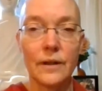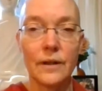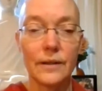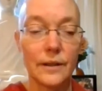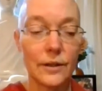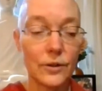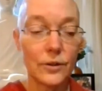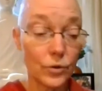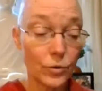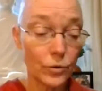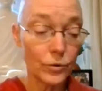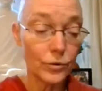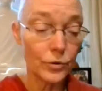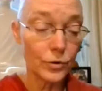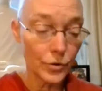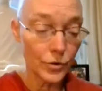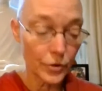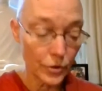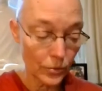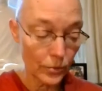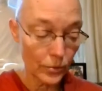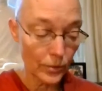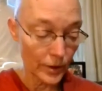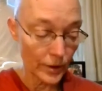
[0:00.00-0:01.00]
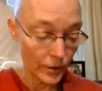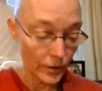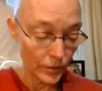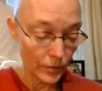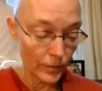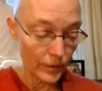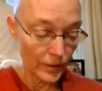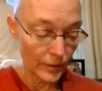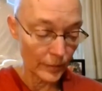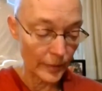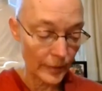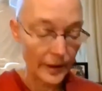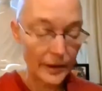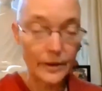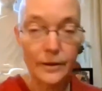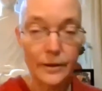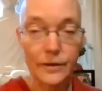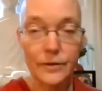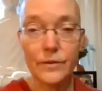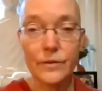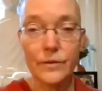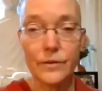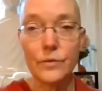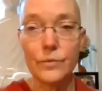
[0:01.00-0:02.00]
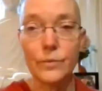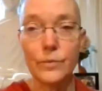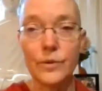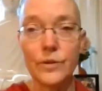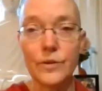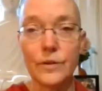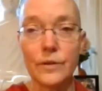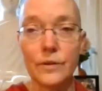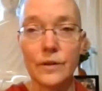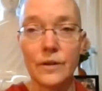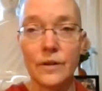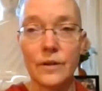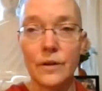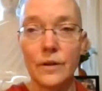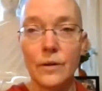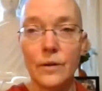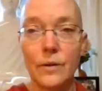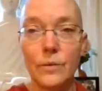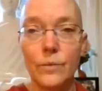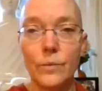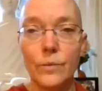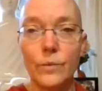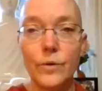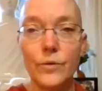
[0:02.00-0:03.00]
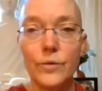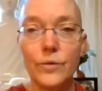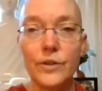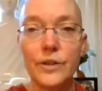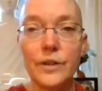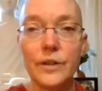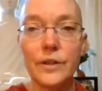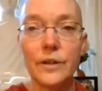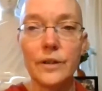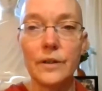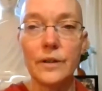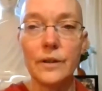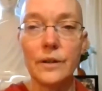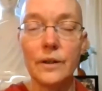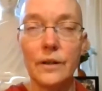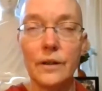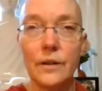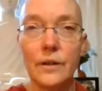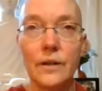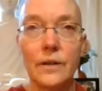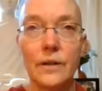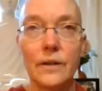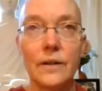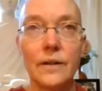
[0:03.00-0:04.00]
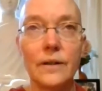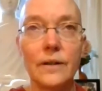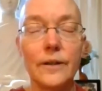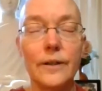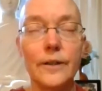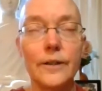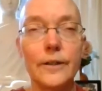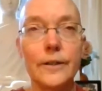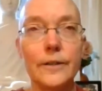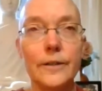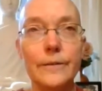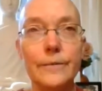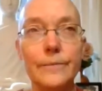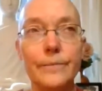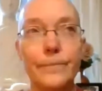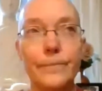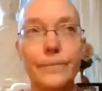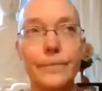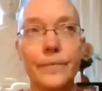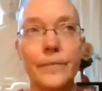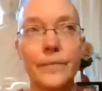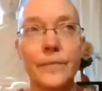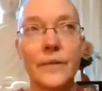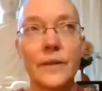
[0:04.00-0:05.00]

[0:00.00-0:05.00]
And they told their stories. One of my cousins was wounded. And